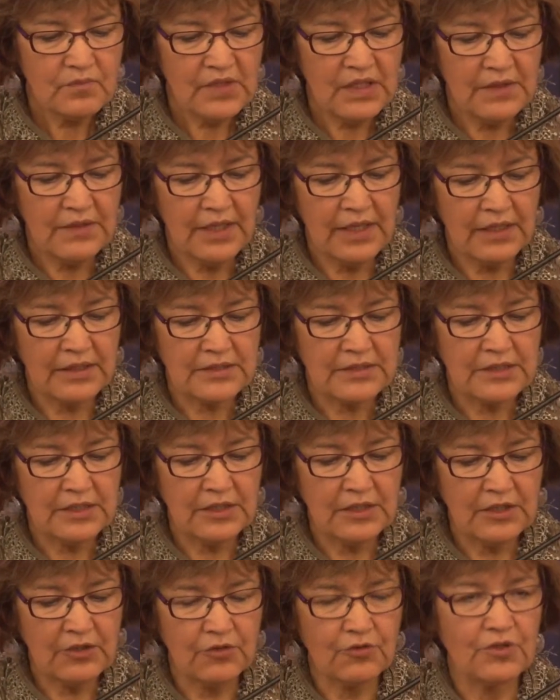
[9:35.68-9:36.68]
that
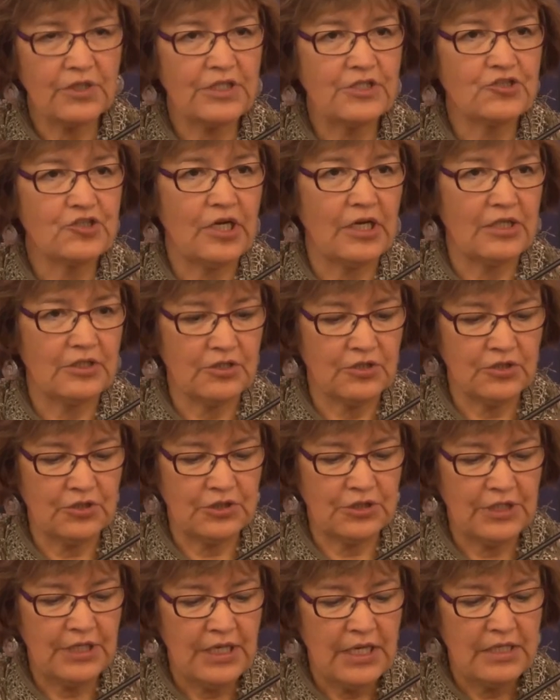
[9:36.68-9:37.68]
early
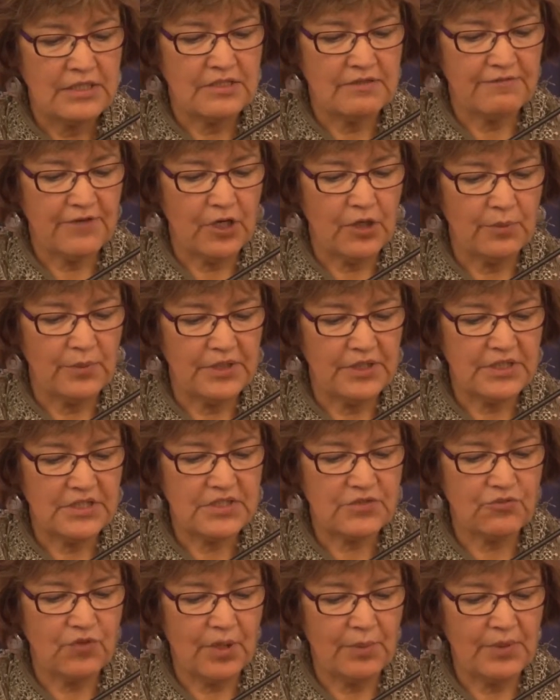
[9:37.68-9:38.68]
childhood development
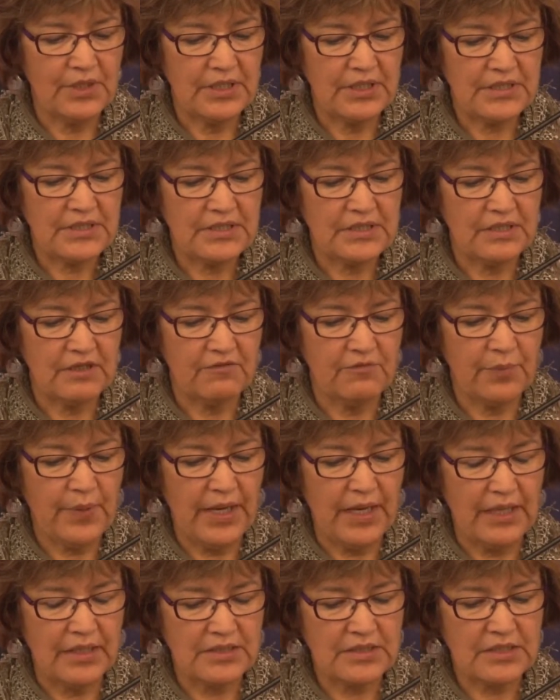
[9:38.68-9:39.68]
is reminiscent of
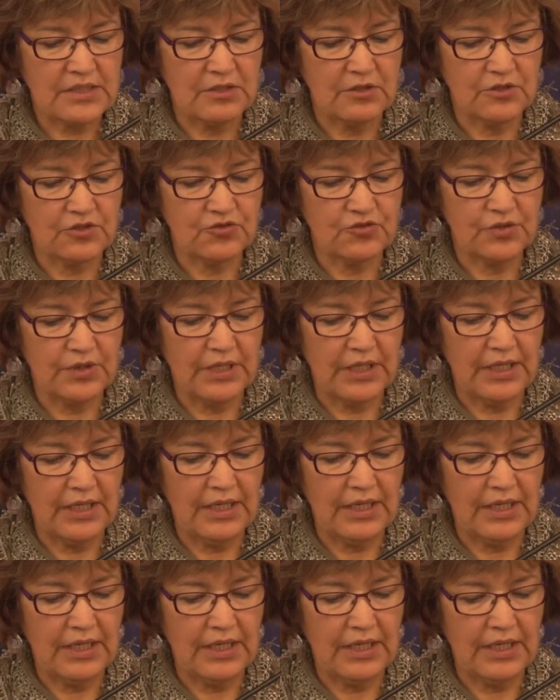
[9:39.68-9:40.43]
past cultural